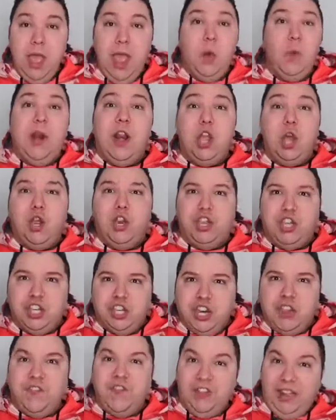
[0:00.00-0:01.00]
When I go to the
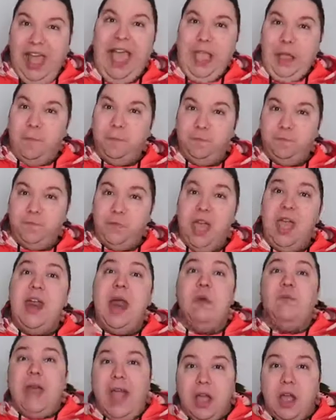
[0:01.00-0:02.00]
Chick-fil-A and
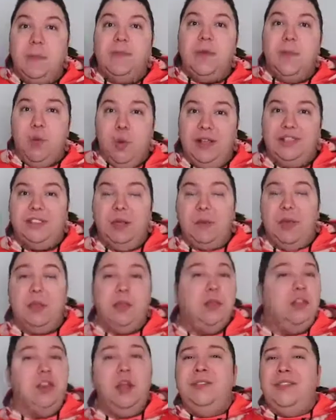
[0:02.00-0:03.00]
I rack up the points, I rack
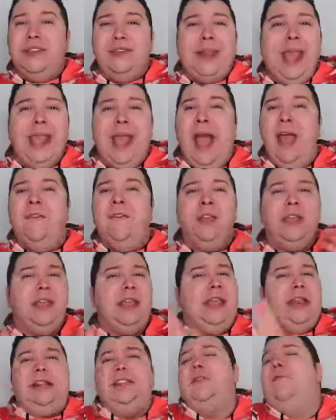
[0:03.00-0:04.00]
up, you know, today I feel
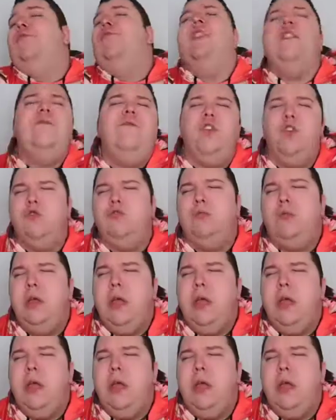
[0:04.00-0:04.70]
like you for free food.